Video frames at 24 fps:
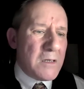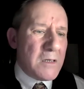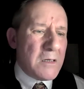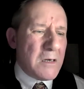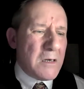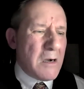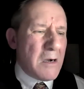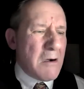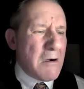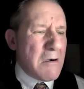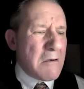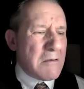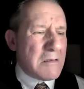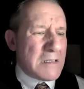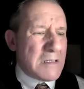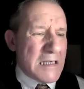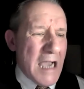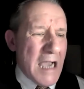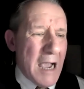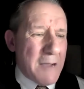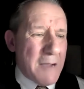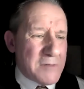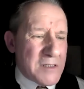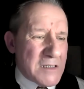Oh,
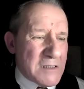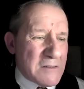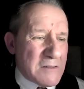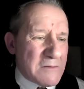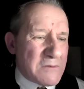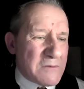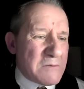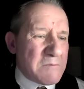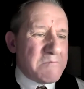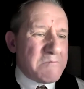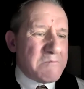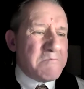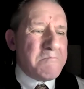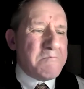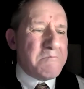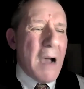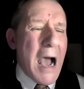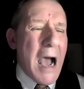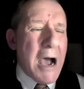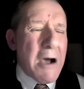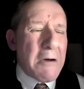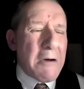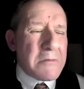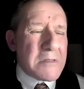captive,
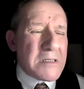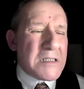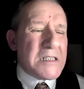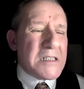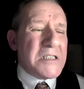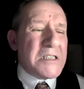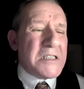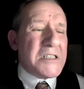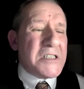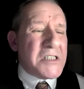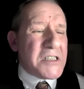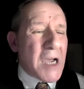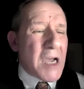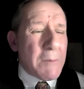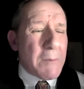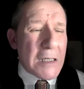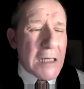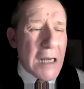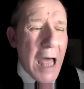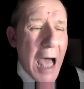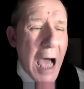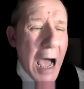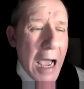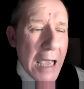bound and
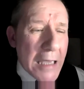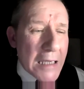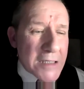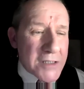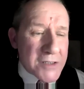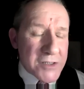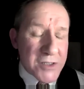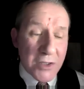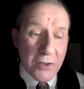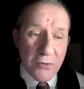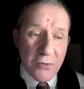double ironed,